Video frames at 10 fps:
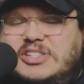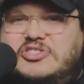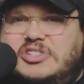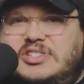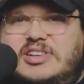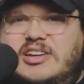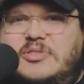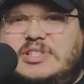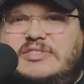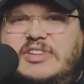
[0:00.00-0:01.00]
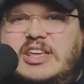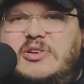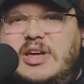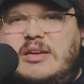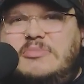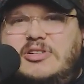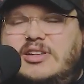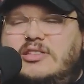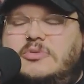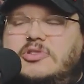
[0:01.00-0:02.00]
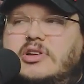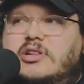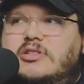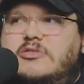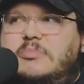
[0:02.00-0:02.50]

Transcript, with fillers: It's just you know it's a video game. You're gonna do what you're gonna do.